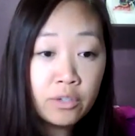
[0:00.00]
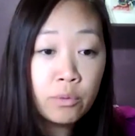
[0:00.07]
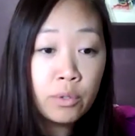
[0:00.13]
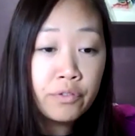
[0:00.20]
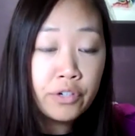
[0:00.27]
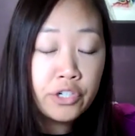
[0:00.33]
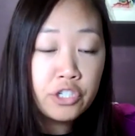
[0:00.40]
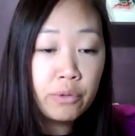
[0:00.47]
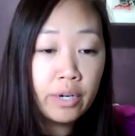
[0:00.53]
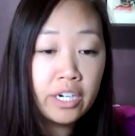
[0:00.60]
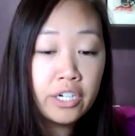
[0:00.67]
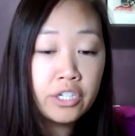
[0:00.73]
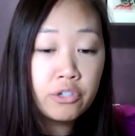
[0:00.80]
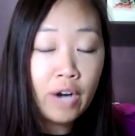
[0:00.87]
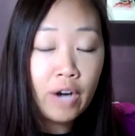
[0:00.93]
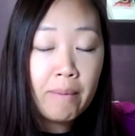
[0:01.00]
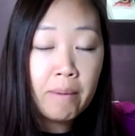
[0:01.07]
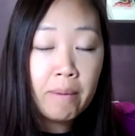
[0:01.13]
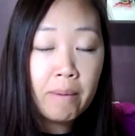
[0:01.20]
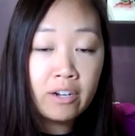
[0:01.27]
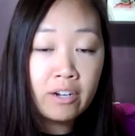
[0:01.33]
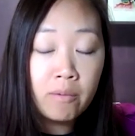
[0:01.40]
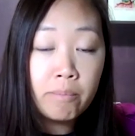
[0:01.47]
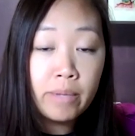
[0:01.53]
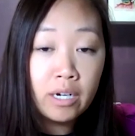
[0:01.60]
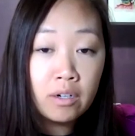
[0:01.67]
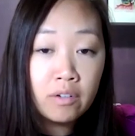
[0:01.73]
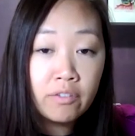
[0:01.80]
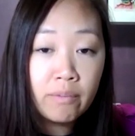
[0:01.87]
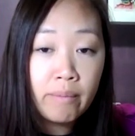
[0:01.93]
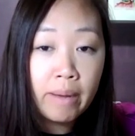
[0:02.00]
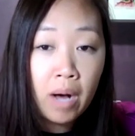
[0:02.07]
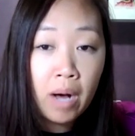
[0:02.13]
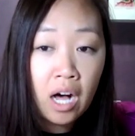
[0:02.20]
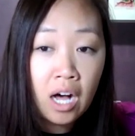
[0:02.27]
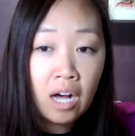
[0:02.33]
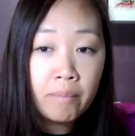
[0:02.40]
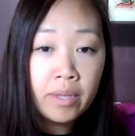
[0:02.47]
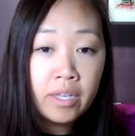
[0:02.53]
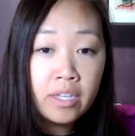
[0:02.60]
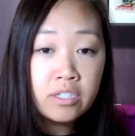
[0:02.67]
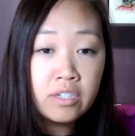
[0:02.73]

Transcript: the refrigerator to grab a bottle of milk for my mom